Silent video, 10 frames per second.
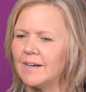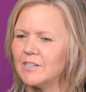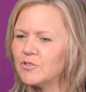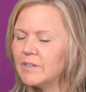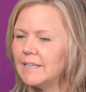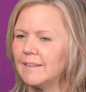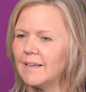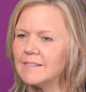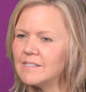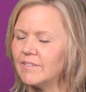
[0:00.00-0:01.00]
treating
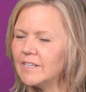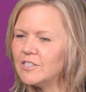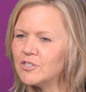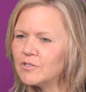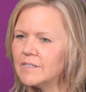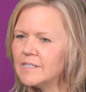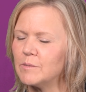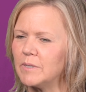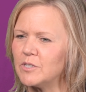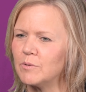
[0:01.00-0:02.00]
lots of injuries
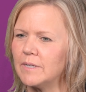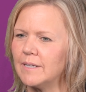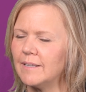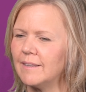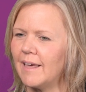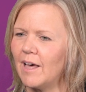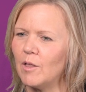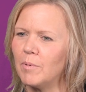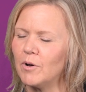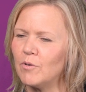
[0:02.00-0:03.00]
between the
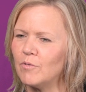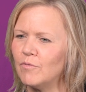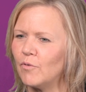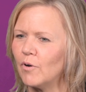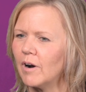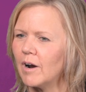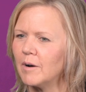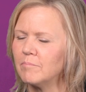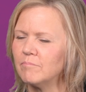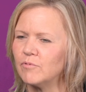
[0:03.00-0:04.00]
elbow,
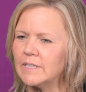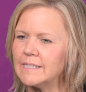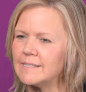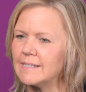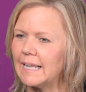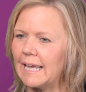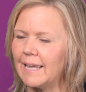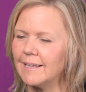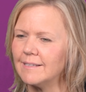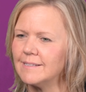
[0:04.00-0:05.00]
forearm, wrist, and
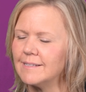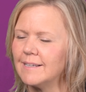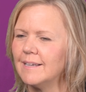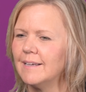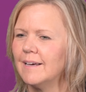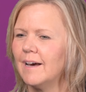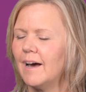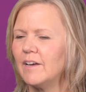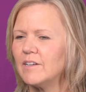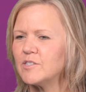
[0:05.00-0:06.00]
hand.
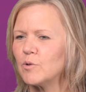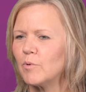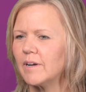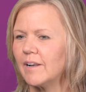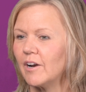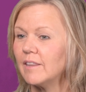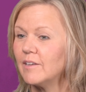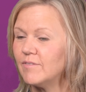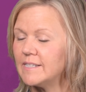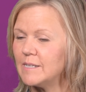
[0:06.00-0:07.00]
I also work in our
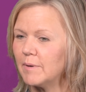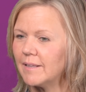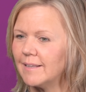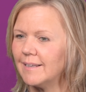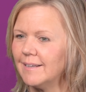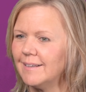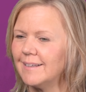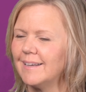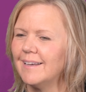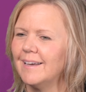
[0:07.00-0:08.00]
lymphedema
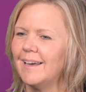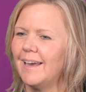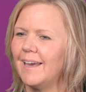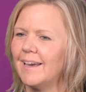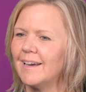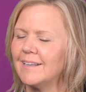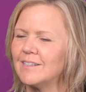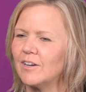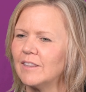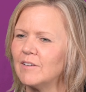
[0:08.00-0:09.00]
clinic, and
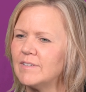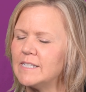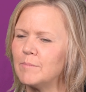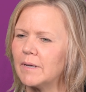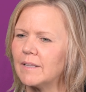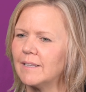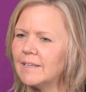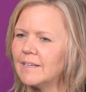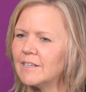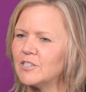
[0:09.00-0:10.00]
our lymphedema
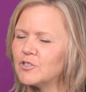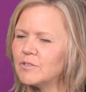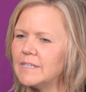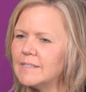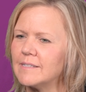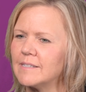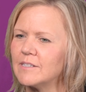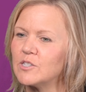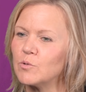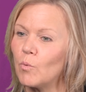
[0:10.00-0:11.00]
clinic treats
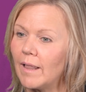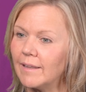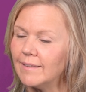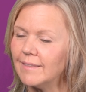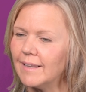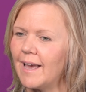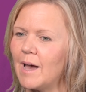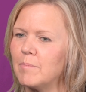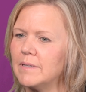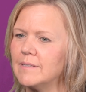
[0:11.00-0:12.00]
swelling that
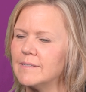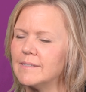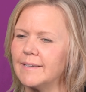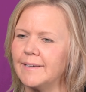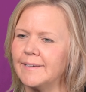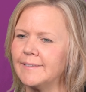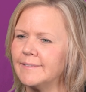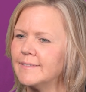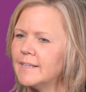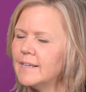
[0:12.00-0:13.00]
happens
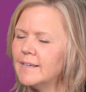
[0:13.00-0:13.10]
in